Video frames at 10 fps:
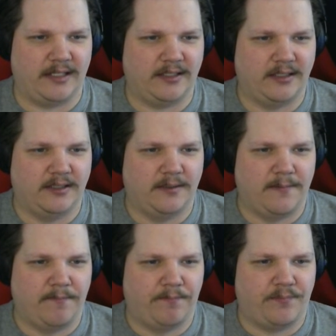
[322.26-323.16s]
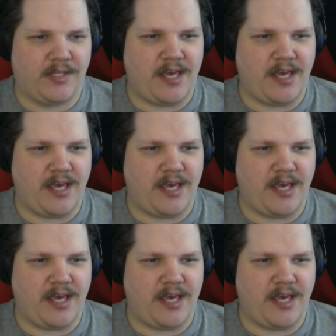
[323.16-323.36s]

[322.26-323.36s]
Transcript: I see bracelet.